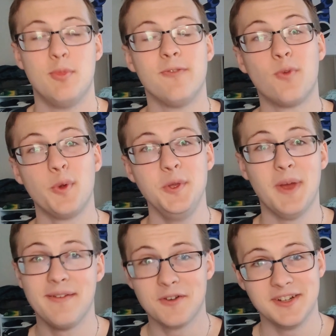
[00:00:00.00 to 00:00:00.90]
Before you
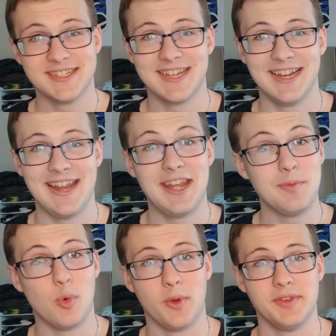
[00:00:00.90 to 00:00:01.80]
ever assign any
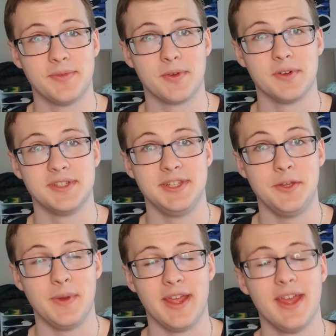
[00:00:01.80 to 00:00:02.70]
points for a
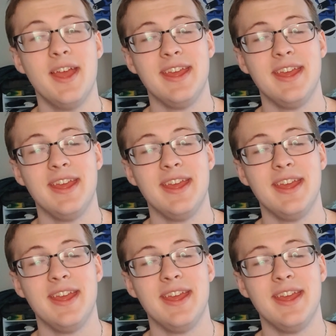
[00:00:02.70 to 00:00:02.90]
unit,